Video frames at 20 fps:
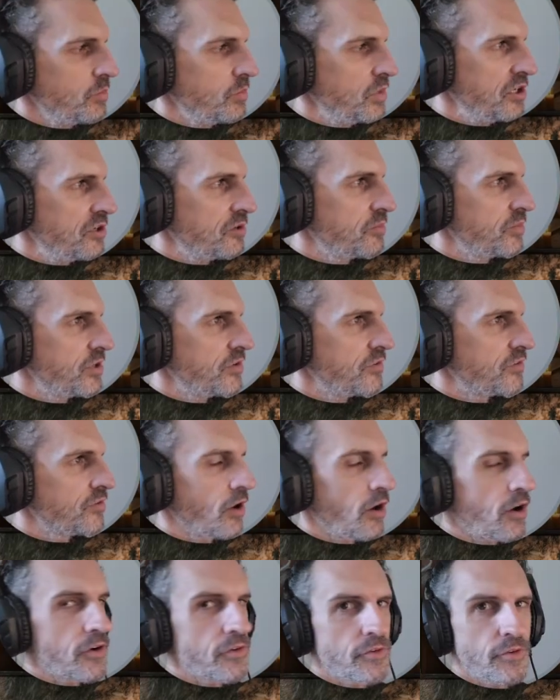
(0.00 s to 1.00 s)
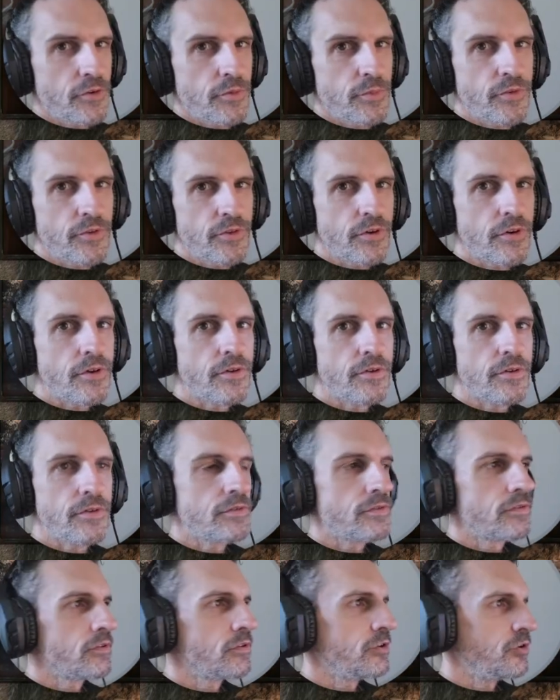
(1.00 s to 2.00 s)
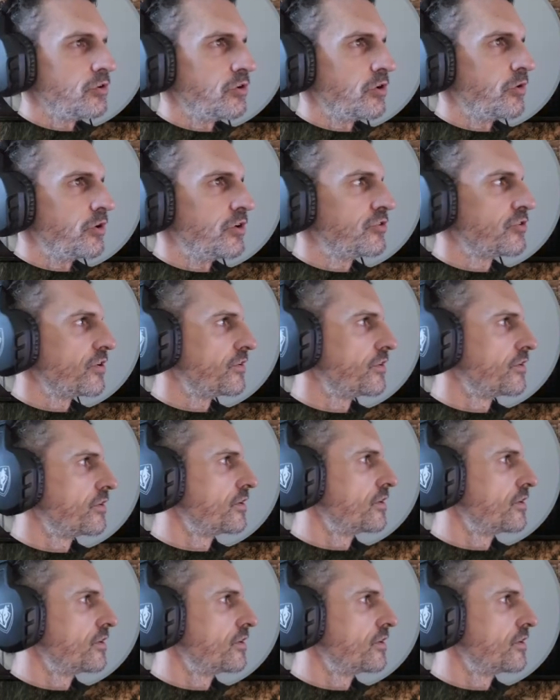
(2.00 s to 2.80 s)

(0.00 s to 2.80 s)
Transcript: meet him and talk to him so you know each other.